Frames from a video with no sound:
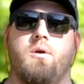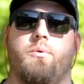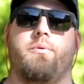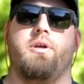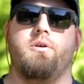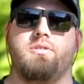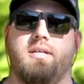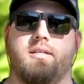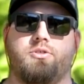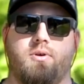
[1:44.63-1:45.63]
where we're
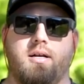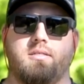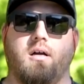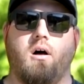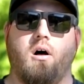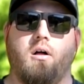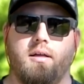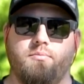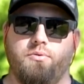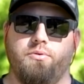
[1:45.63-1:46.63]
using the trucks to haul
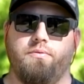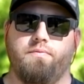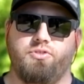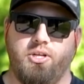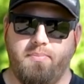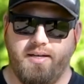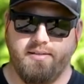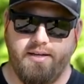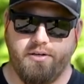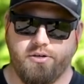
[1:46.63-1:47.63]
and move shipping
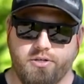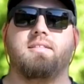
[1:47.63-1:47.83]
containers.